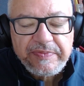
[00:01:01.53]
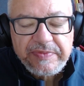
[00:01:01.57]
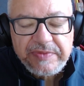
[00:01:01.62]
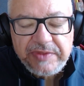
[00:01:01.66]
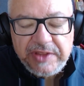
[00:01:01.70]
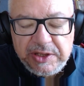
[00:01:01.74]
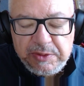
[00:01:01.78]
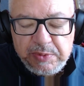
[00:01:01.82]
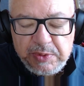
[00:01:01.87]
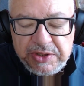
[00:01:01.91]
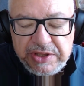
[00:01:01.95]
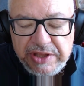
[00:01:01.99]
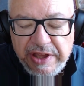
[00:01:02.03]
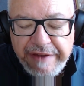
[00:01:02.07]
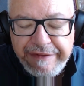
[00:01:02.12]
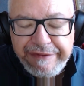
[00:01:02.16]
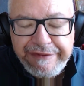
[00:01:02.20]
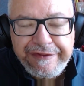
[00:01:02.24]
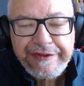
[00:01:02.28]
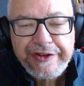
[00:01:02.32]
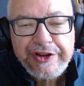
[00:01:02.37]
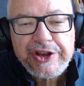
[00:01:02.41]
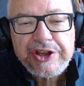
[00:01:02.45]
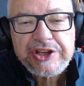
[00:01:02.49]
was their
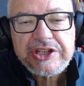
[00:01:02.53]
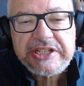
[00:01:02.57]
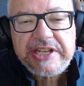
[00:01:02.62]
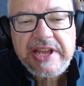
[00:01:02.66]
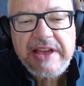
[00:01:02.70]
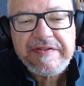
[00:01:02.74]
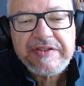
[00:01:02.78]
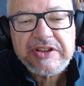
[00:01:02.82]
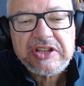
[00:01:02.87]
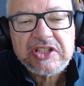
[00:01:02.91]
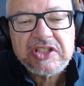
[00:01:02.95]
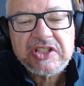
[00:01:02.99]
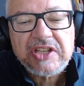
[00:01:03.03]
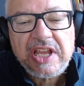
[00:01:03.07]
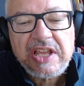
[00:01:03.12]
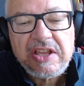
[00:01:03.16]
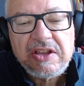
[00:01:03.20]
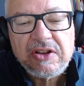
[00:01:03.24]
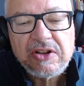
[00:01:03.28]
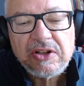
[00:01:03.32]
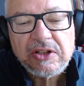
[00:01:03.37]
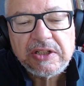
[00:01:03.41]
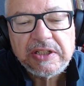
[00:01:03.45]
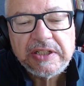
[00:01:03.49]
first ever
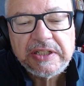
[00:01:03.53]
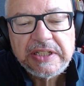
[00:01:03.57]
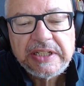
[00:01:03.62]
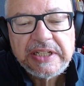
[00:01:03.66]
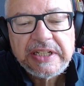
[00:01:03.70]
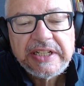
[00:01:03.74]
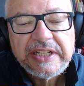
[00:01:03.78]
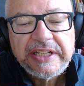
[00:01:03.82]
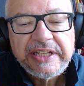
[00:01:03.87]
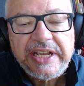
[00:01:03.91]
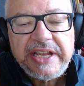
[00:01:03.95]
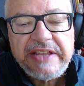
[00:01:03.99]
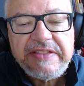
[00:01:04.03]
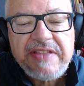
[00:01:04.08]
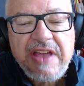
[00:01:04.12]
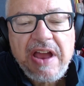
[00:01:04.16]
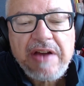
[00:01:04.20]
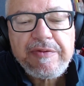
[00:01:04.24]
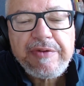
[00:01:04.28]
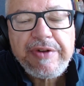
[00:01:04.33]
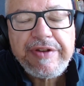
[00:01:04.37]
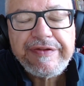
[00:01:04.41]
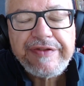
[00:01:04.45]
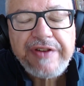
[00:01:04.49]
single in
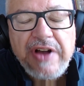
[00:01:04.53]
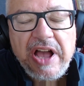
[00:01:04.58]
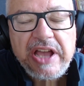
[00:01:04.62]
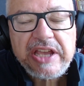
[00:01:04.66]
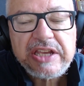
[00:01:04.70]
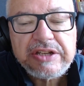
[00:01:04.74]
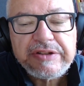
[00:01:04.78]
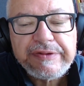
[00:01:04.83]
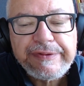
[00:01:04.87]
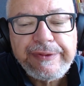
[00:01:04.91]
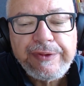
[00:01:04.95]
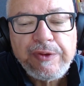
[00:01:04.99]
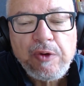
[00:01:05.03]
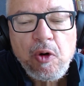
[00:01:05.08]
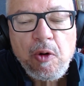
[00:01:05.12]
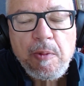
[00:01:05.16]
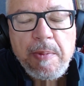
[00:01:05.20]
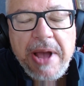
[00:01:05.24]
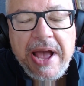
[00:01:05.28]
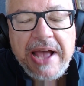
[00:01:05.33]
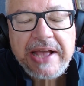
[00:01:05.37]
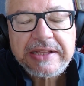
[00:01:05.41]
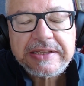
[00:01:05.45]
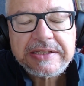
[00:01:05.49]
that revised
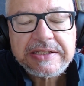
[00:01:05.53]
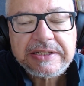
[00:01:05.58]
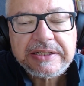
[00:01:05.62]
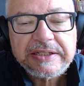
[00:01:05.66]
format.